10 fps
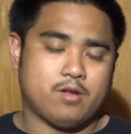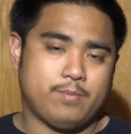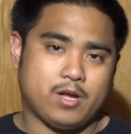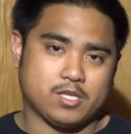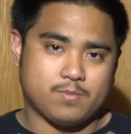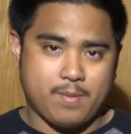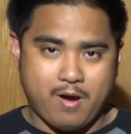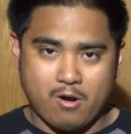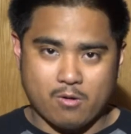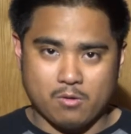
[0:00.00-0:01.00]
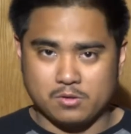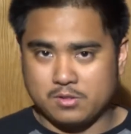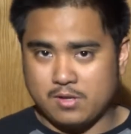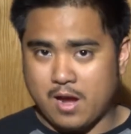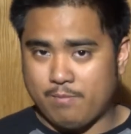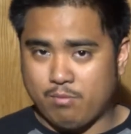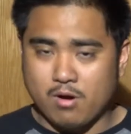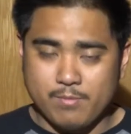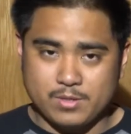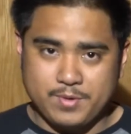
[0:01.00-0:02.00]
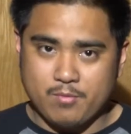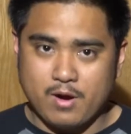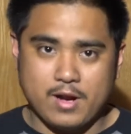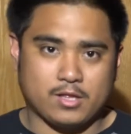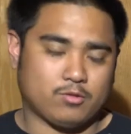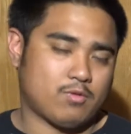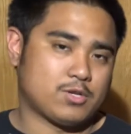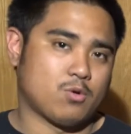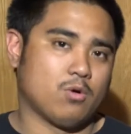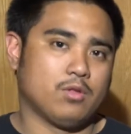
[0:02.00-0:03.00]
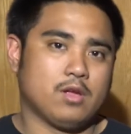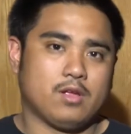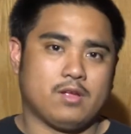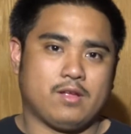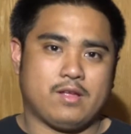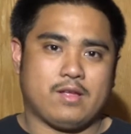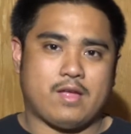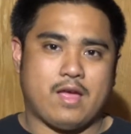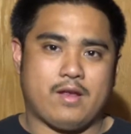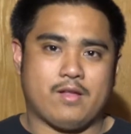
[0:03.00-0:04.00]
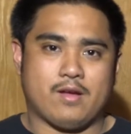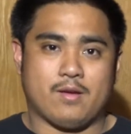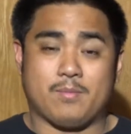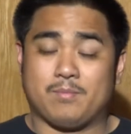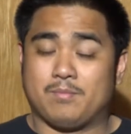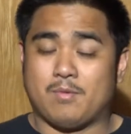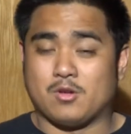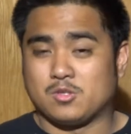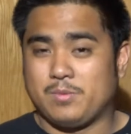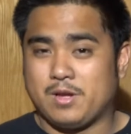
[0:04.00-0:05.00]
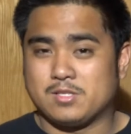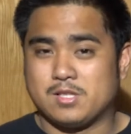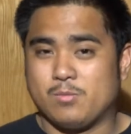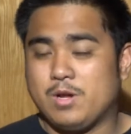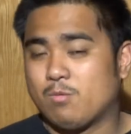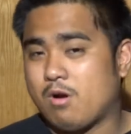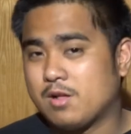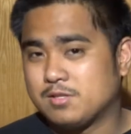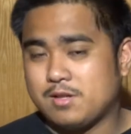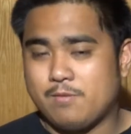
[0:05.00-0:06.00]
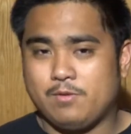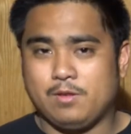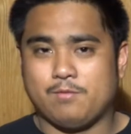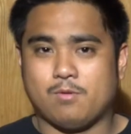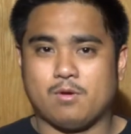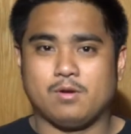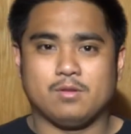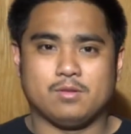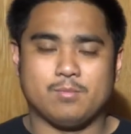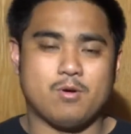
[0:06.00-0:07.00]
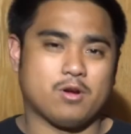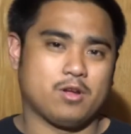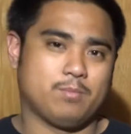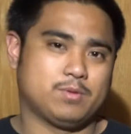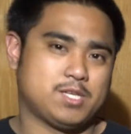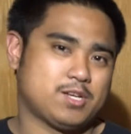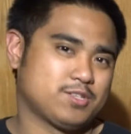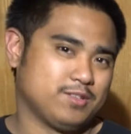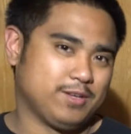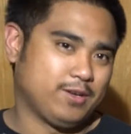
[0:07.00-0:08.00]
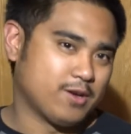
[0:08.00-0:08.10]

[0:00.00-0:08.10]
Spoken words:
Now because of my power goals, I'd pretty much be running at the threshold, and also because of the weak rods on the M54, the motor could potentially